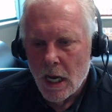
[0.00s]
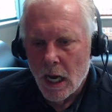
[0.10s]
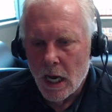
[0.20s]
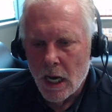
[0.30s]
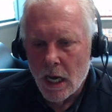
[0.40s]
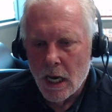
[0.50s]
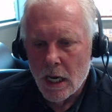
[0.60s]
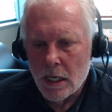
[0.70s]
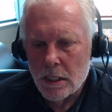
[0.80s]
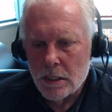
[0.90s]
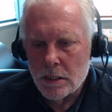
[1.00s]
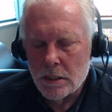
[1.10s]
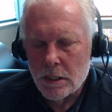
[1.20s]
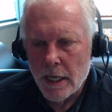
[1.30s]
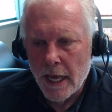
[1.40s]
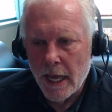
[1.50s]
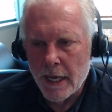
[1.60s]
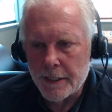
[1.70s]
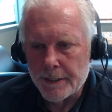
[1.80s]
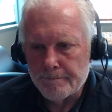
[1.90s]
And